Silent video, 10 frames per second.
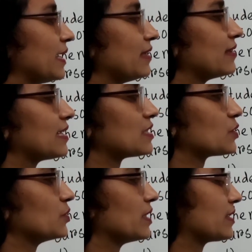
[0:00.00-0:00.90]
in the
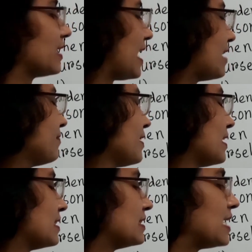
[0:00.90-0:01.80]
student life
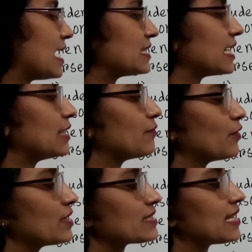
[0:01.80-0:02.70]
that
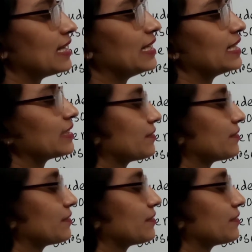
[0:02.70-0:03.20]
influence the later